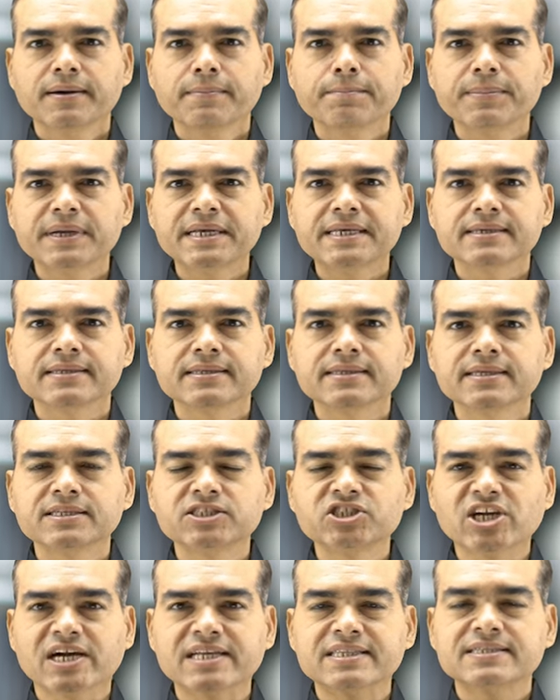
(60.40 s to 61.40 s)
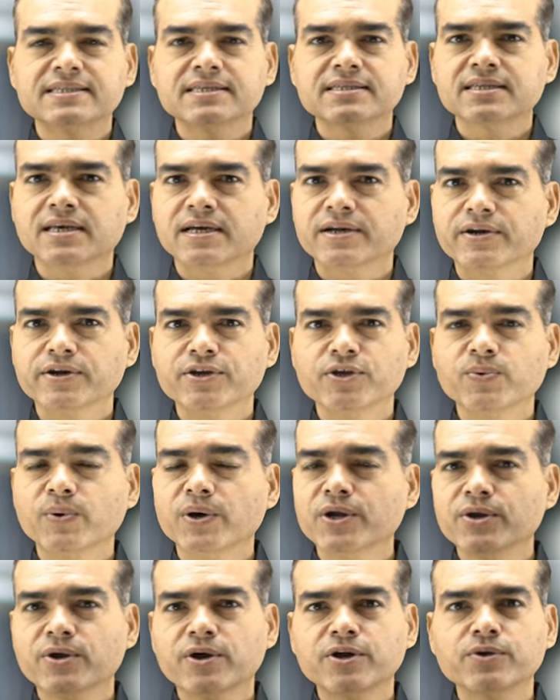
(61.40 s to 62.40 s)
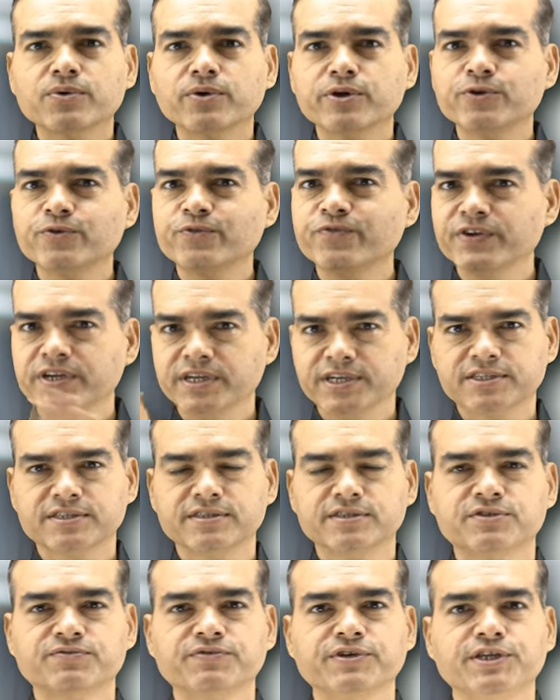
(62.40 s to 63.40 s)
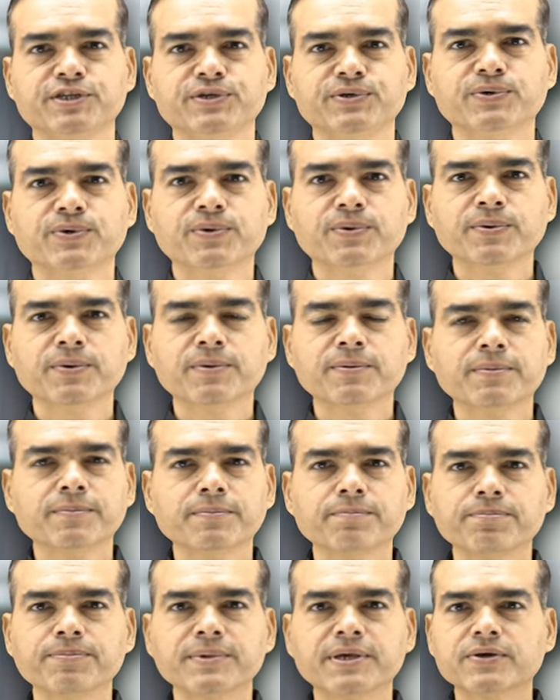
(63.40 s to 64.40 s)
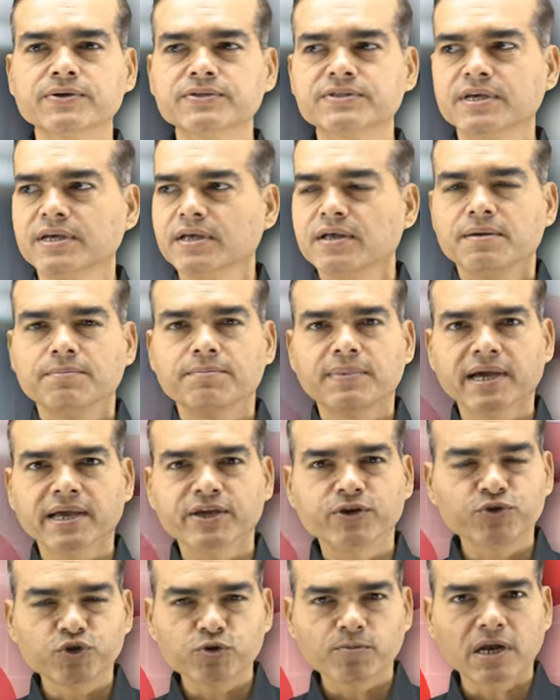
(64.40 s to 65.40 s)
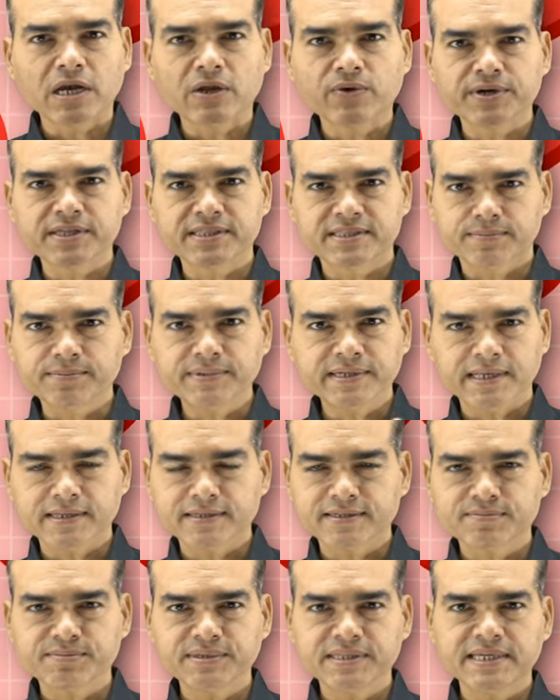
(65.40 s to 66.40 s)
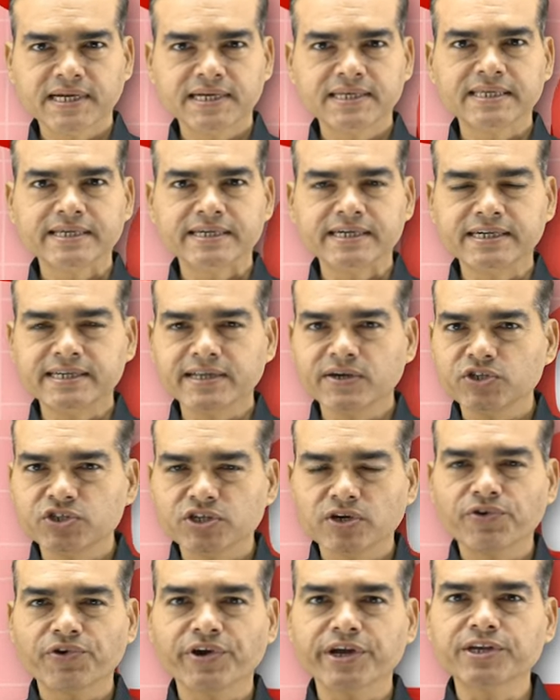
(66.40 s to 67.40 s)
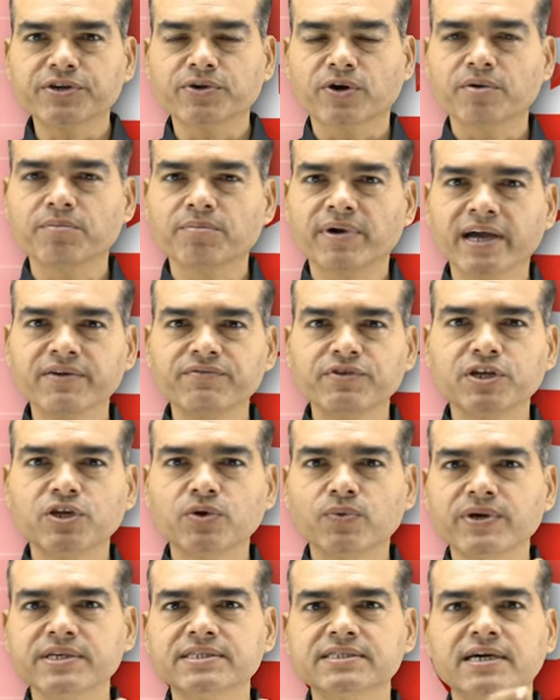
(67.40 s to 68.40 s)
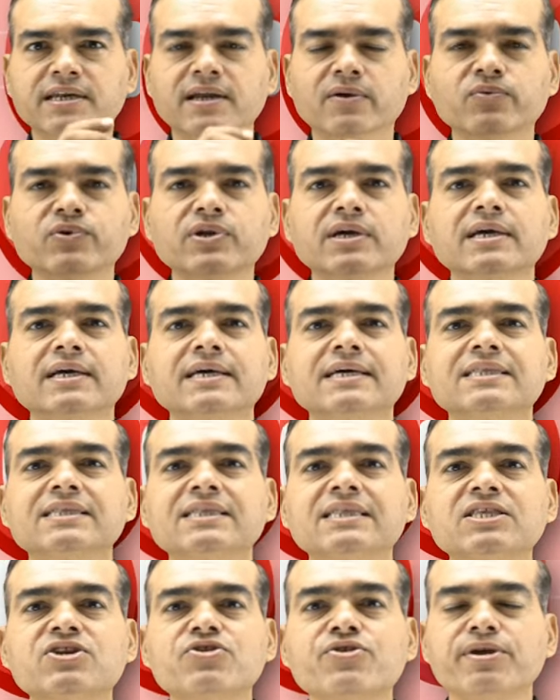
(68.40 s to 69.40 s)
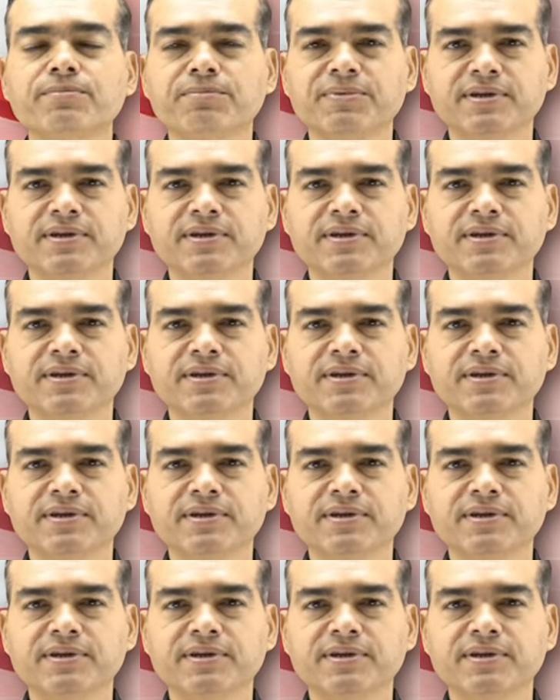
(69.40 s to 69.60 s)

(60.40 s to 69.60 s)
But the chances are, you are not going to finish this video. Because my YouTube algorithm tells me that the retention rate on my video is around 3